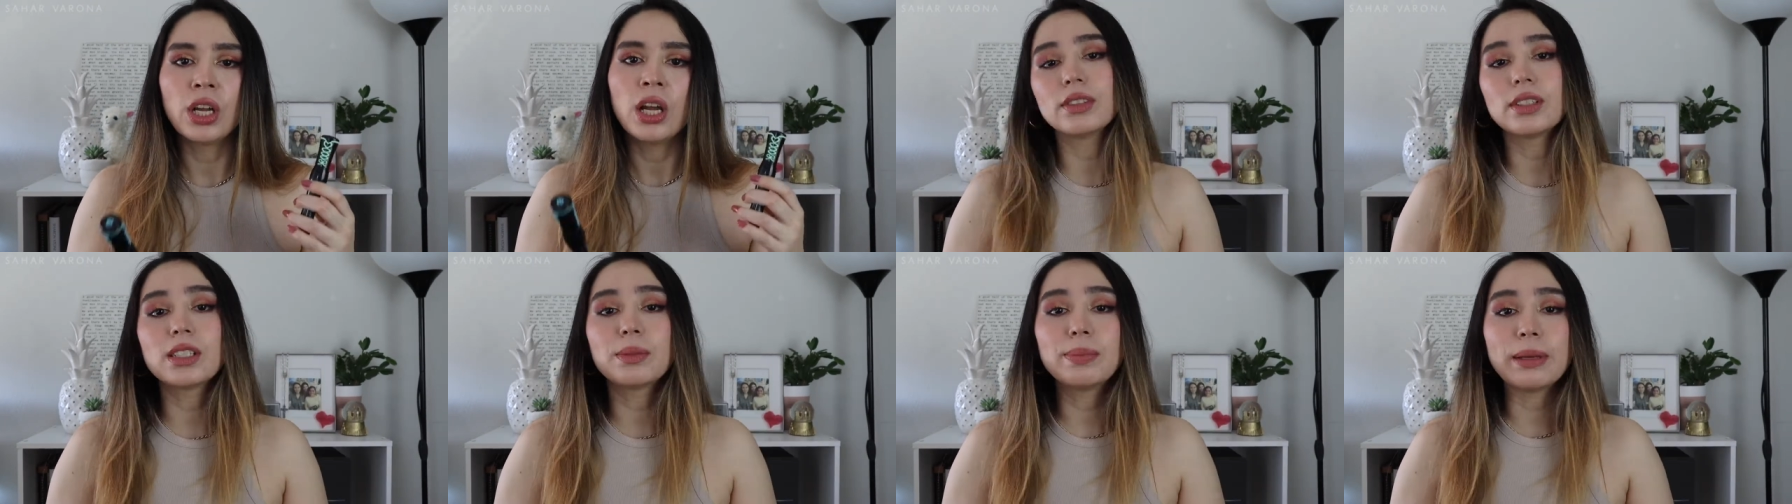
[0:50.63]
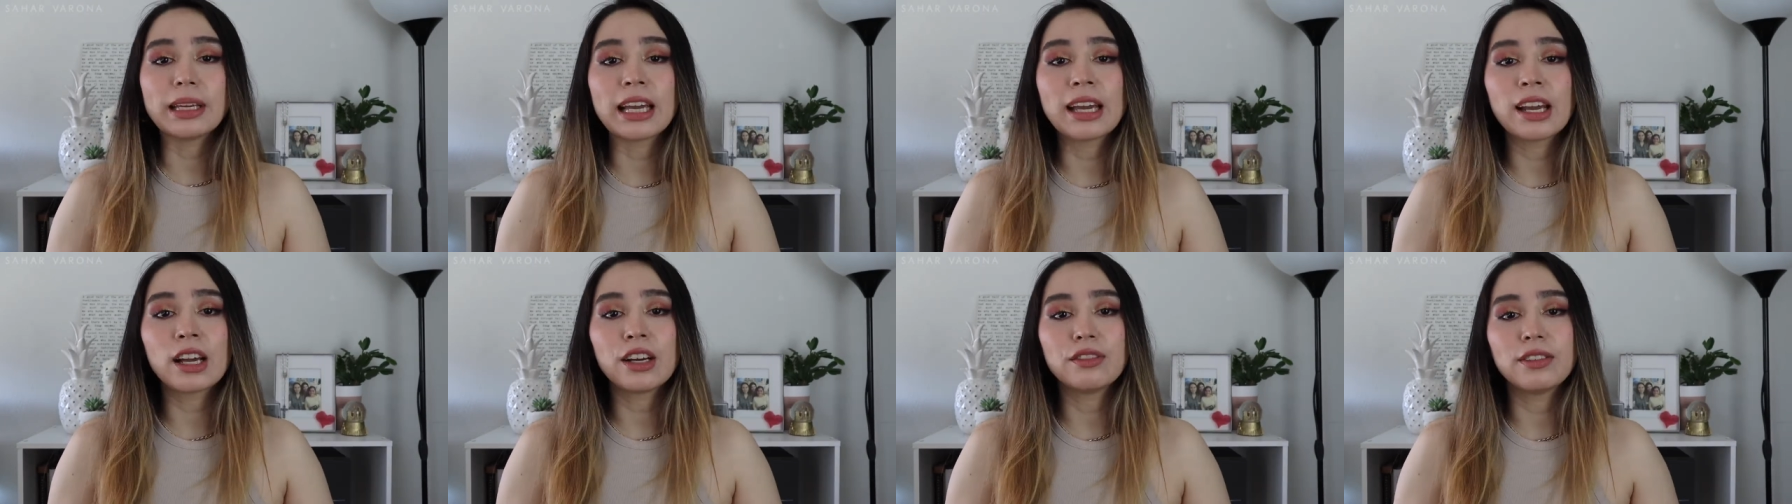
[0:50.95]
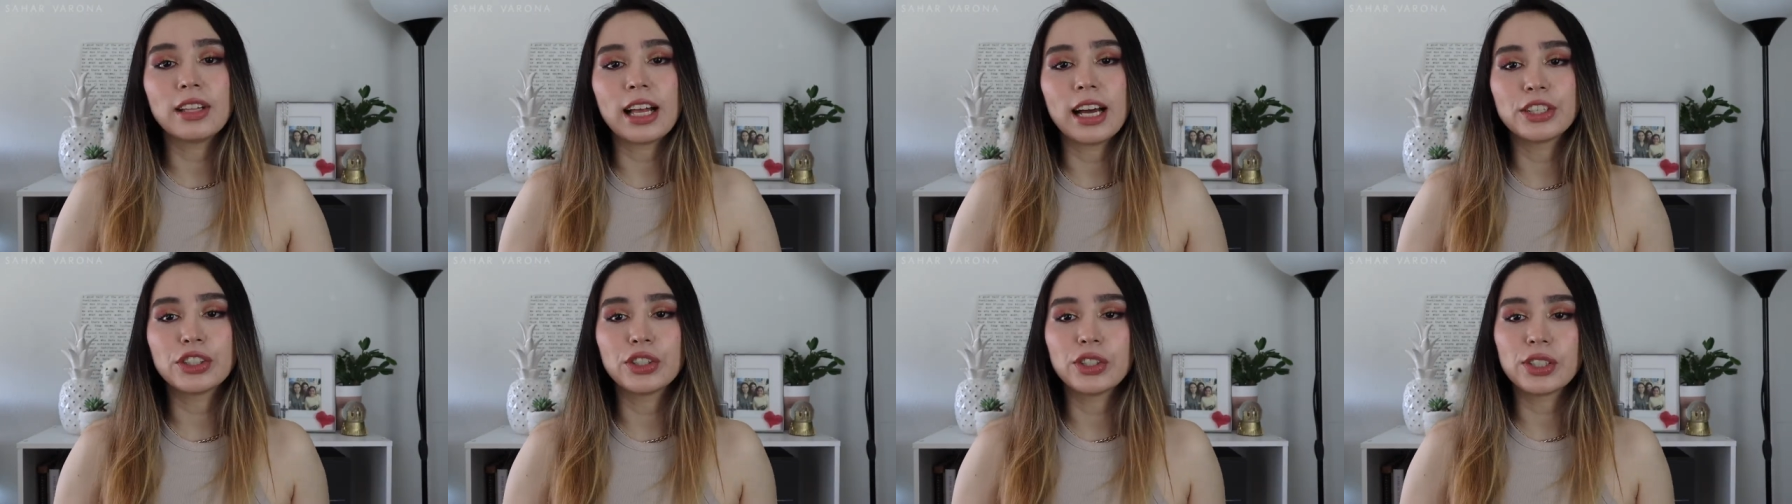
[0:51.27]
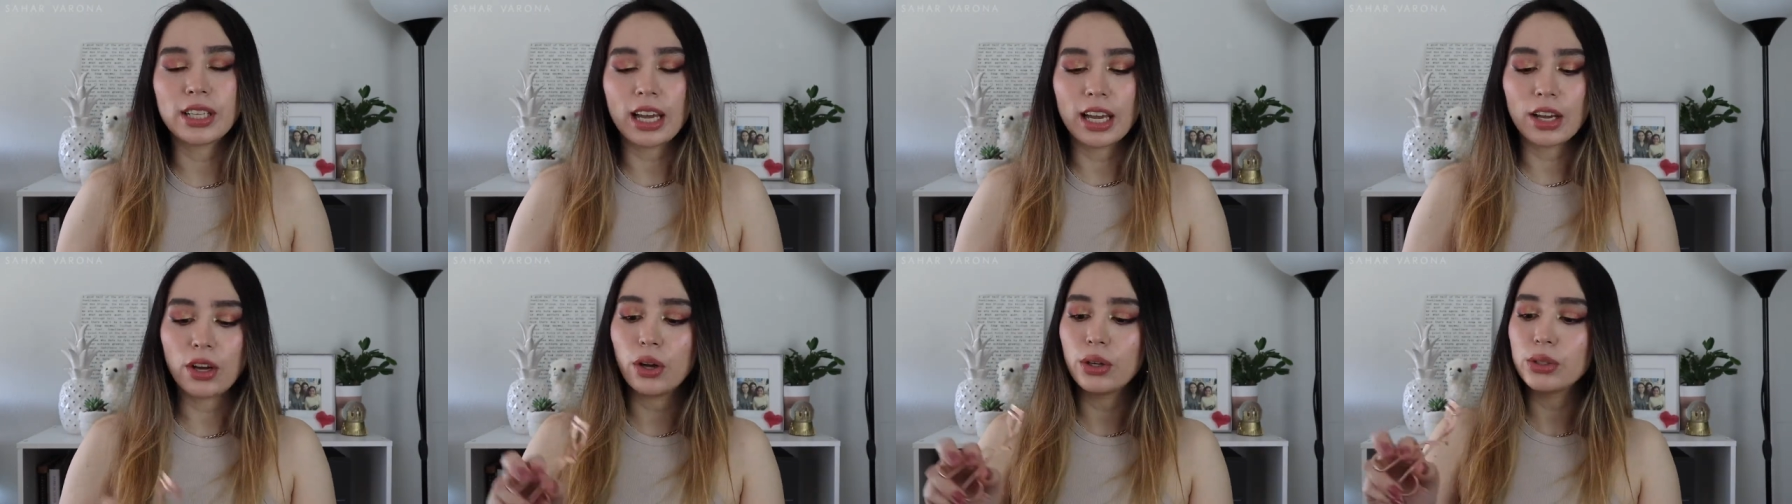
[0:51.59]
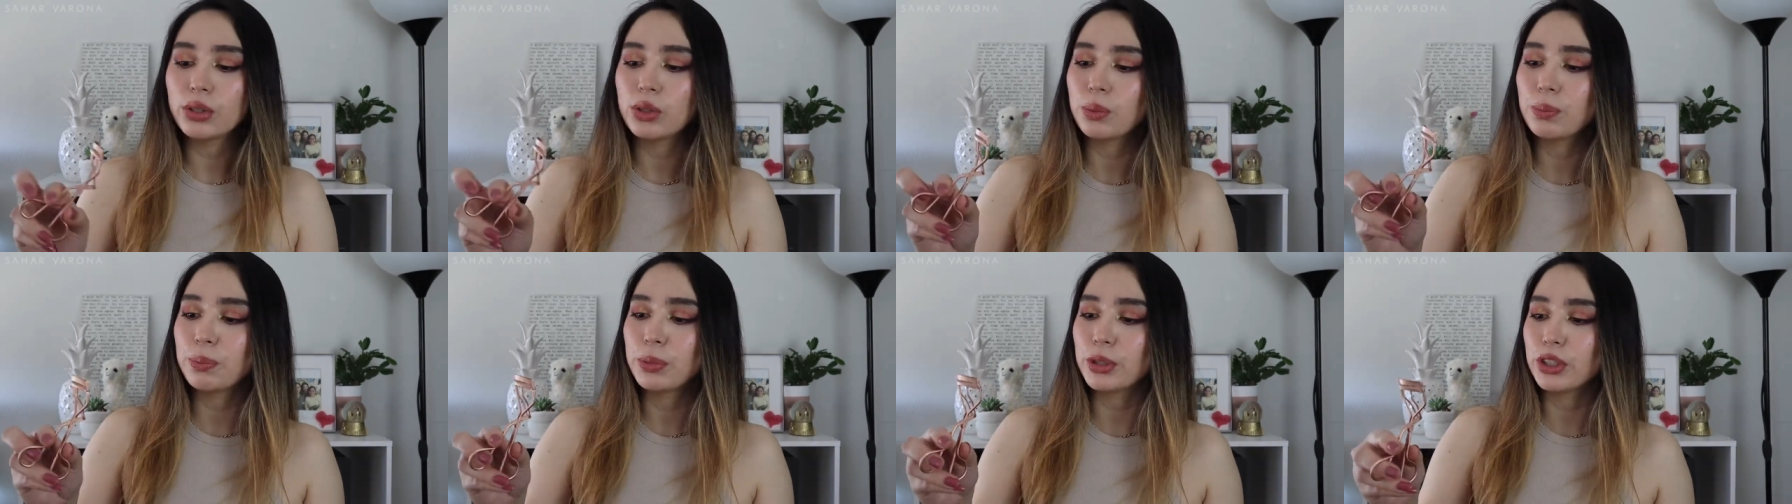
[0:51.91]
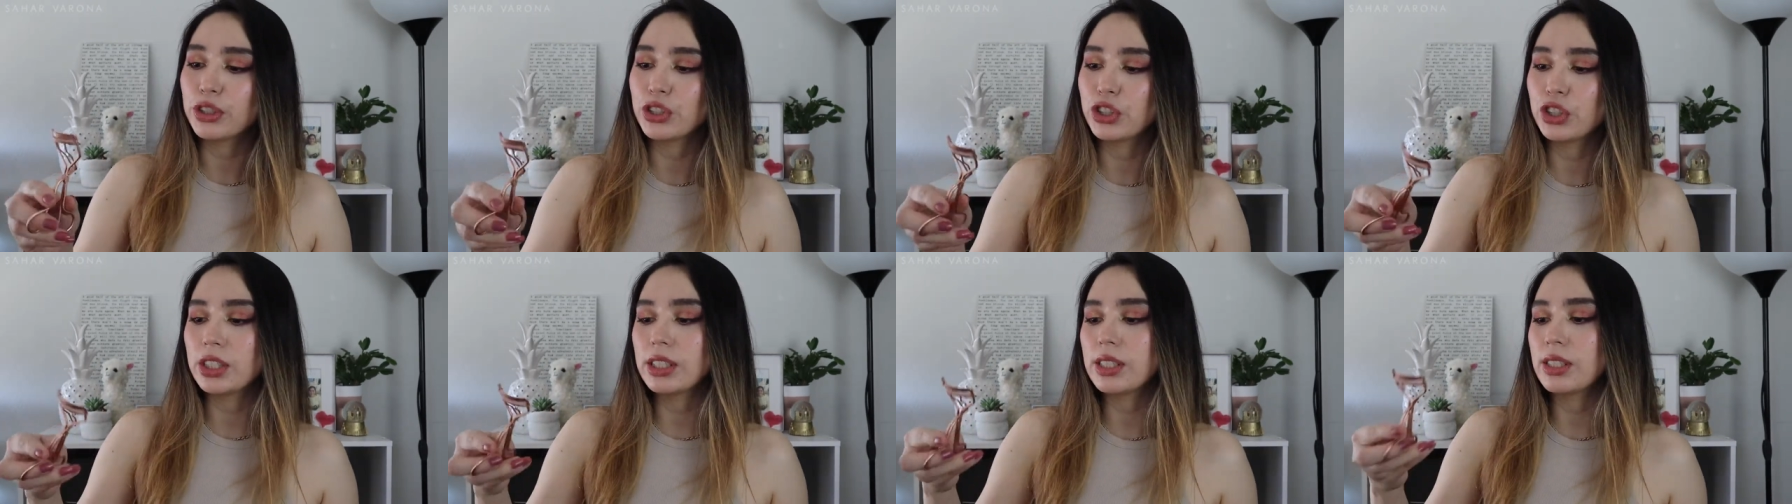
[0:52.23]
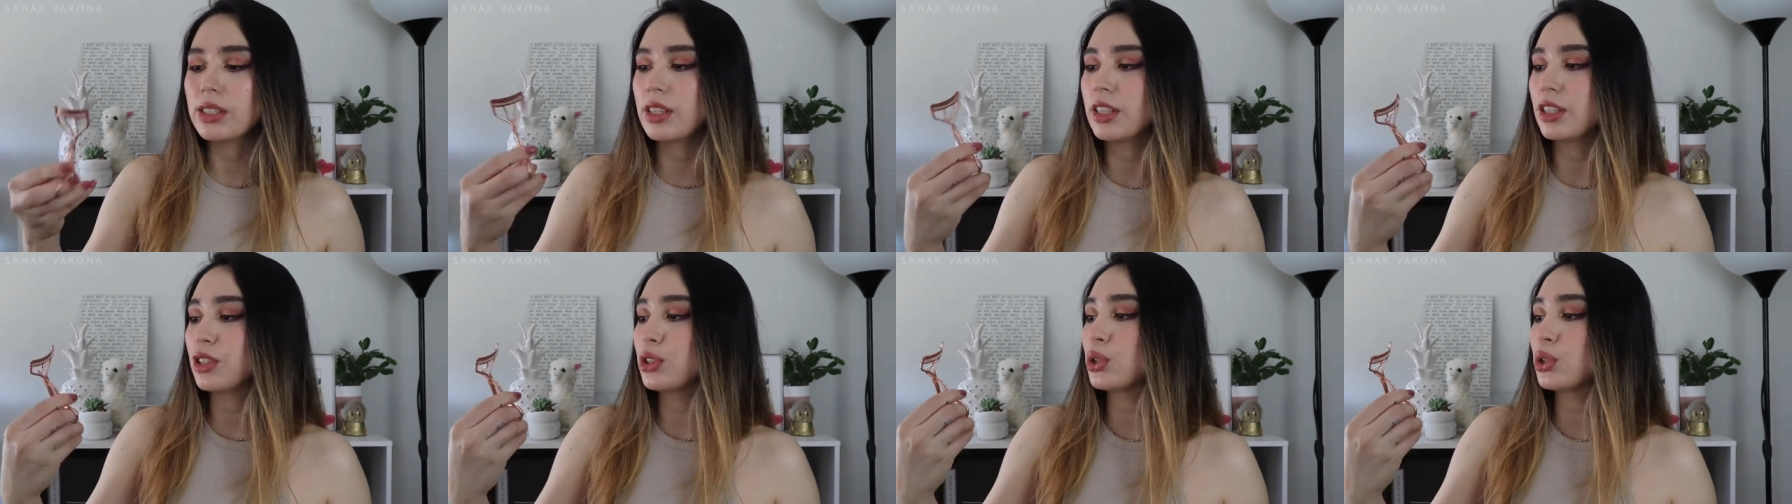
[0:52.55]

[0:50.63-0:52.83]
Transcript: Speaking of lashes, I also purchased the